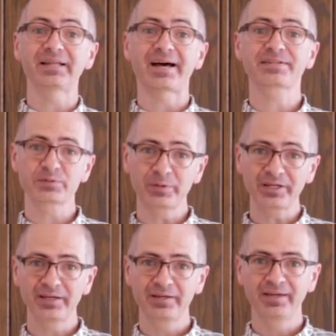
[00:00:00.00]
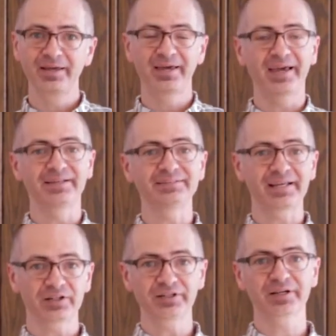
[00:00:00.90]
last week and
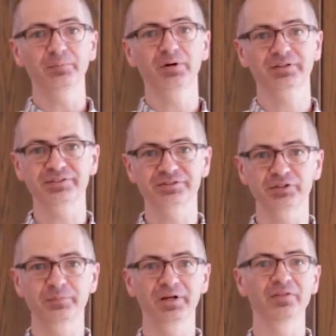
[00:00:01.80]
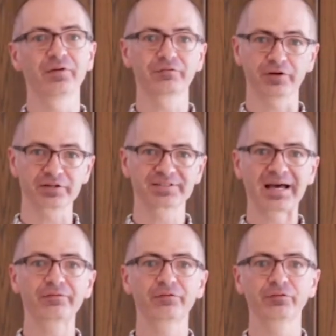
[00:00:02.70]
take a look at Brooks's sermon on the first
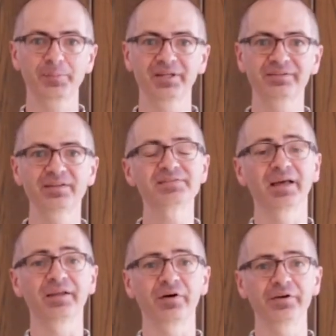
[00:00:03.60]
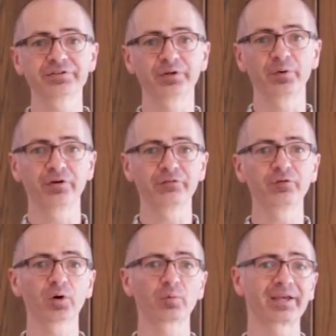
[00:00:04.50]
half of repentance and also the
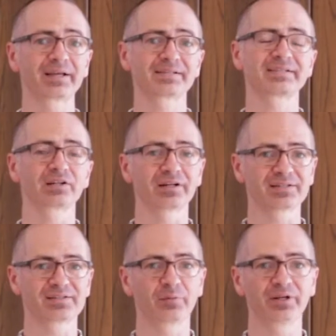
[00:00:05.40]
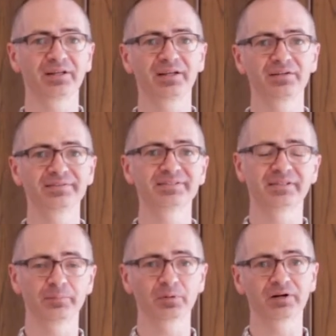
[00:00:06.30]
four week series that we did in
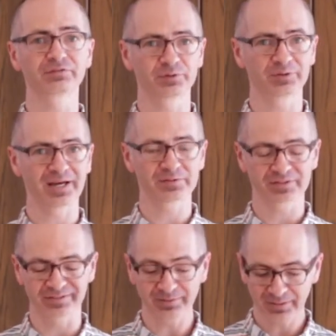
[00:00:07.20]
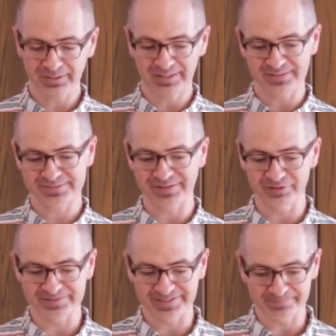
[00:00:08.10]
December of
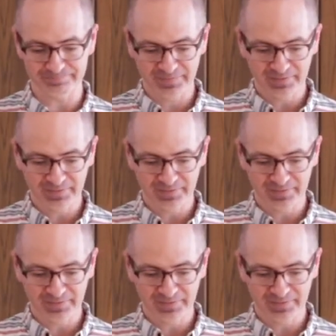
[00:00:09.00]
2017.